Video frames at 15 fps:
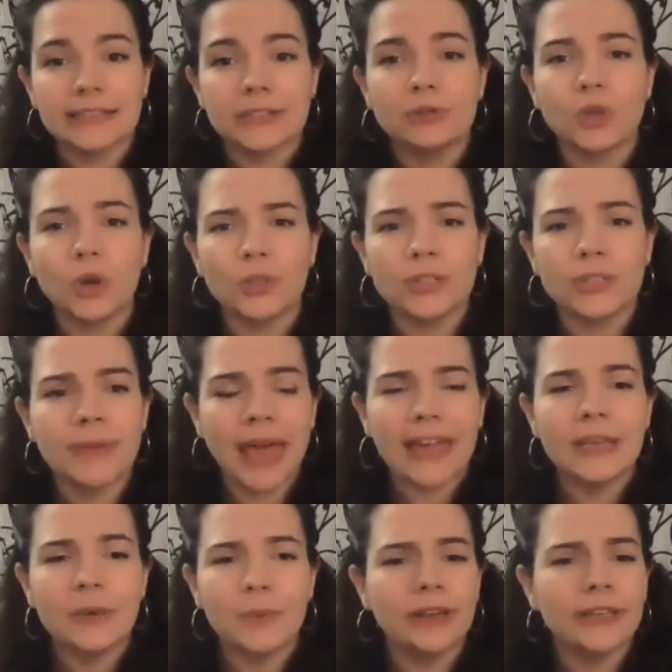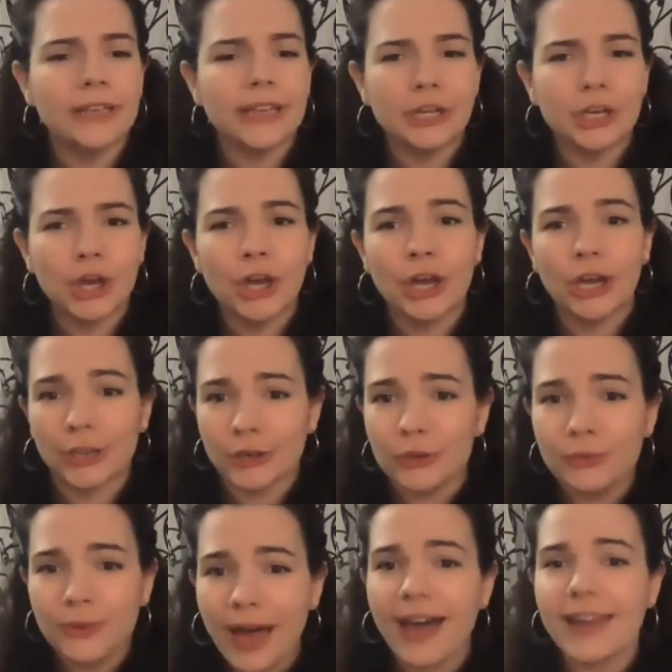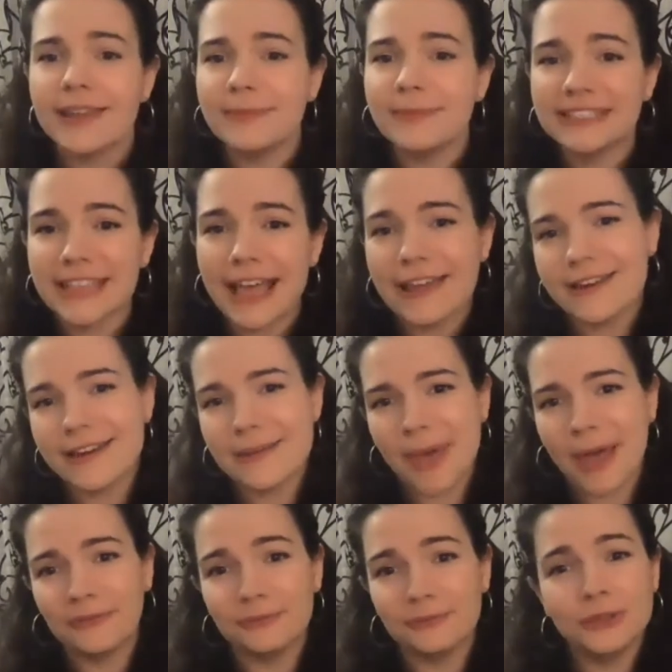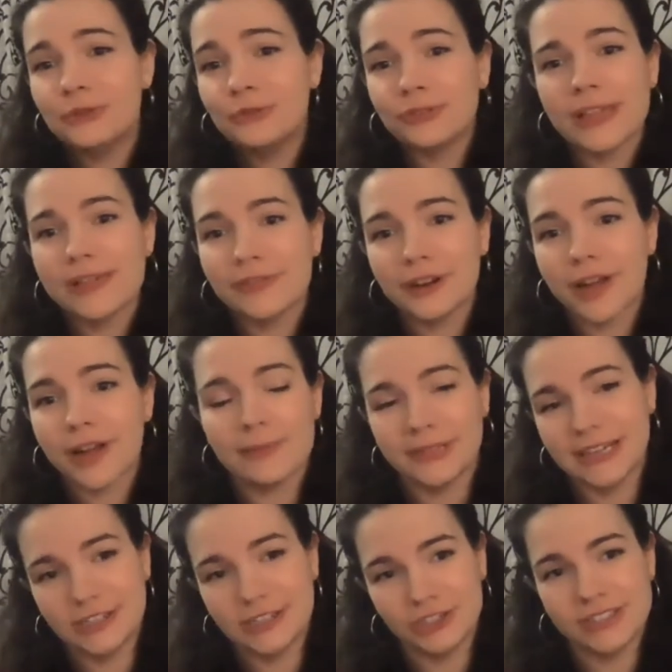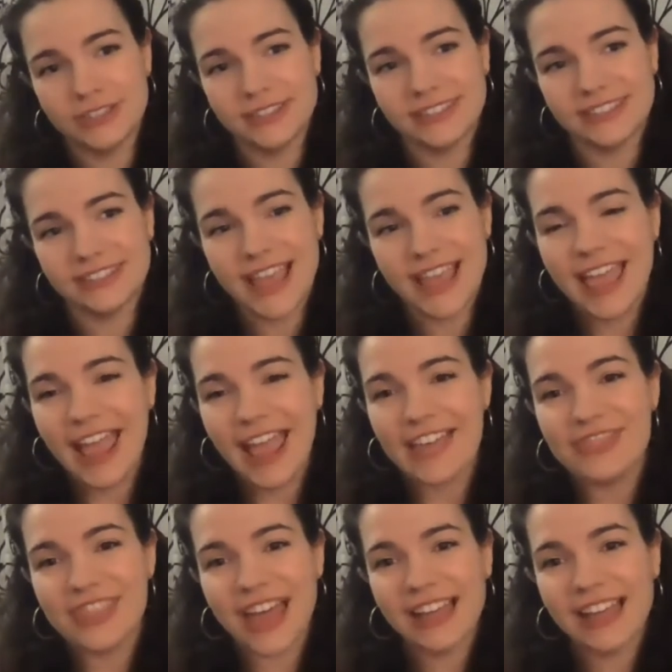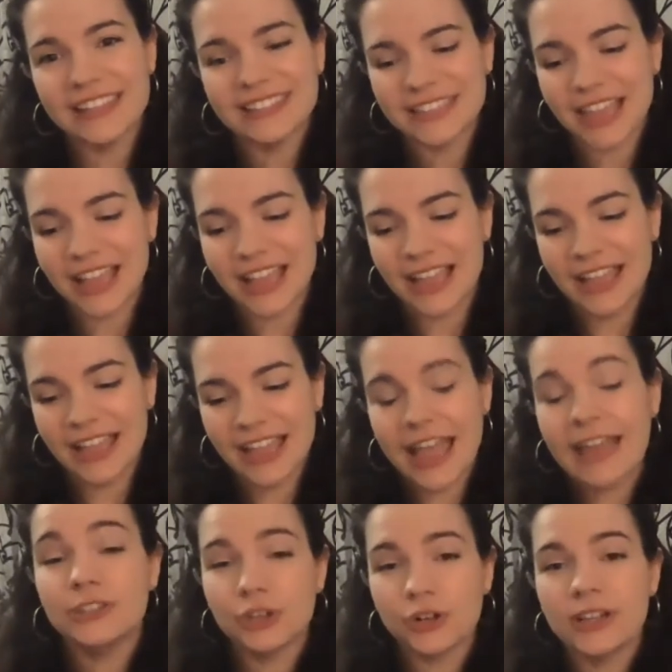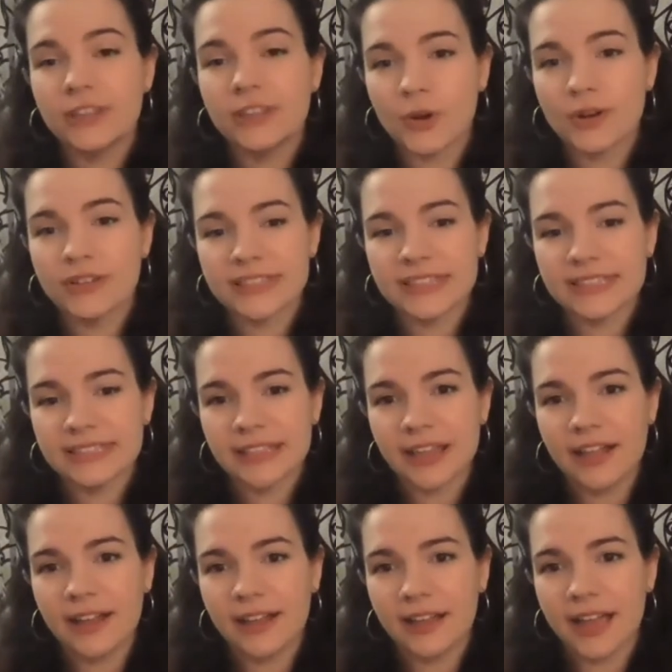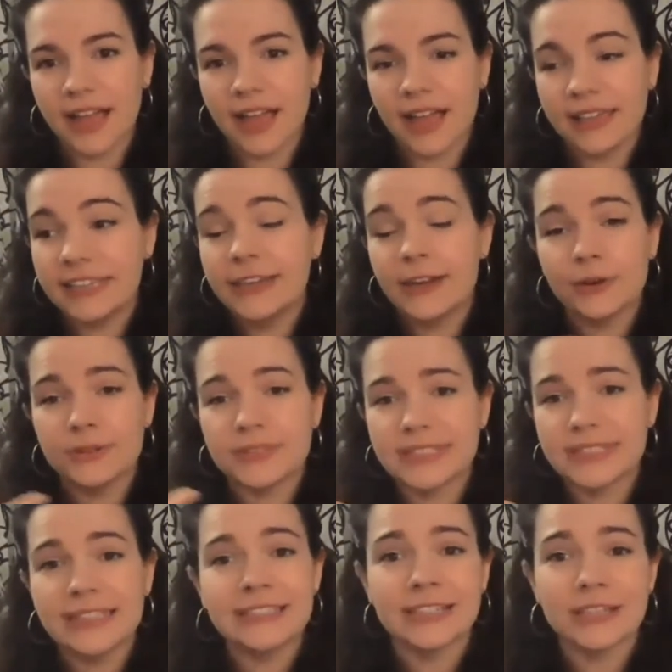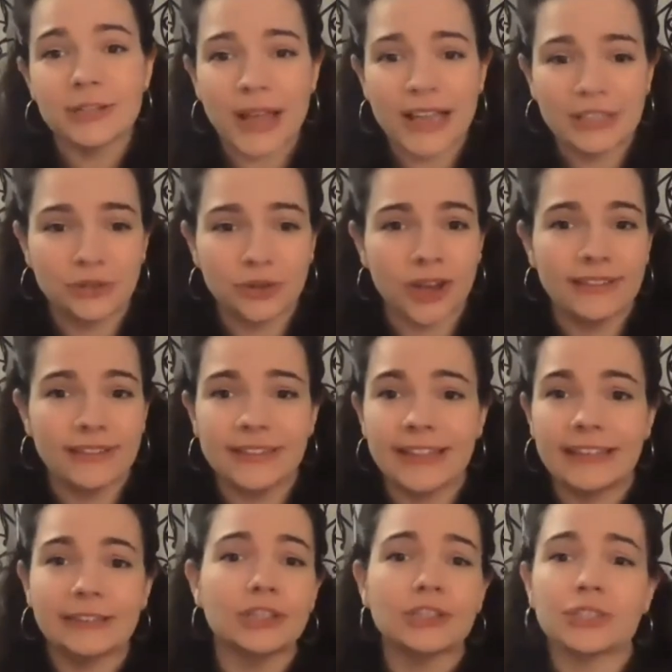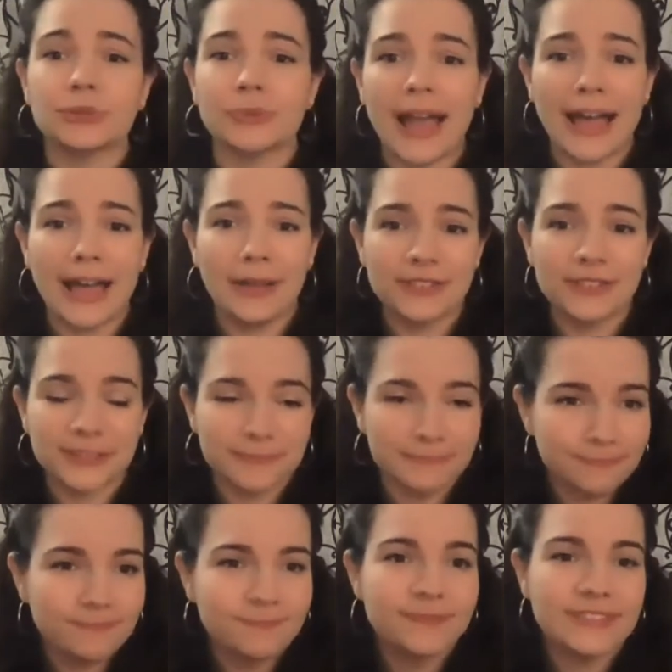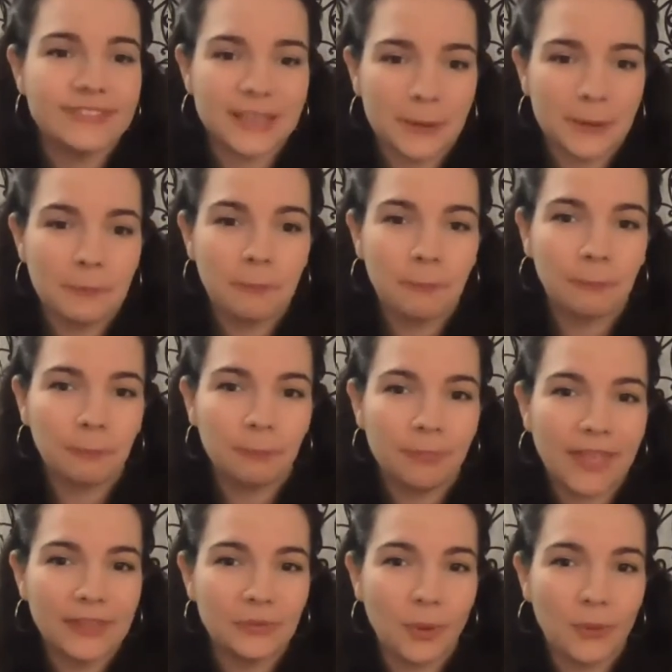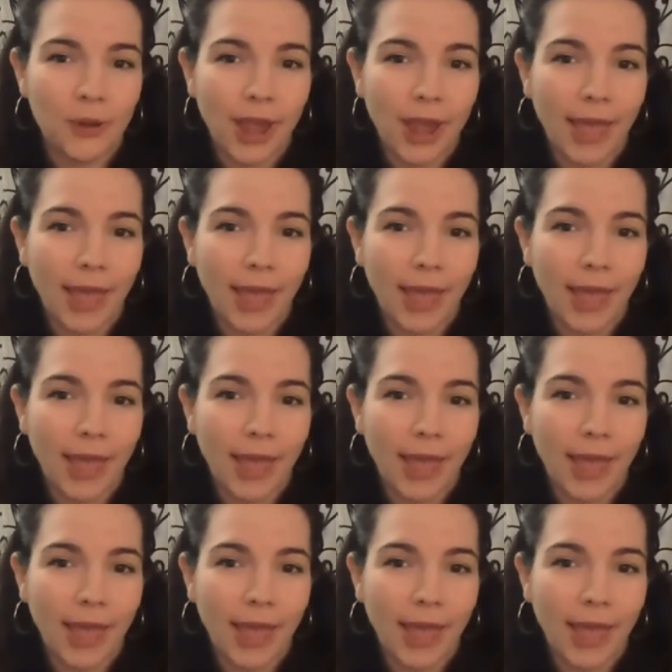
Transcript: who told him anyone can cook and who got him excited about new flavor combinations. And that's and during the course of this song, he goes into the restaurant and looks around. That's where we're at.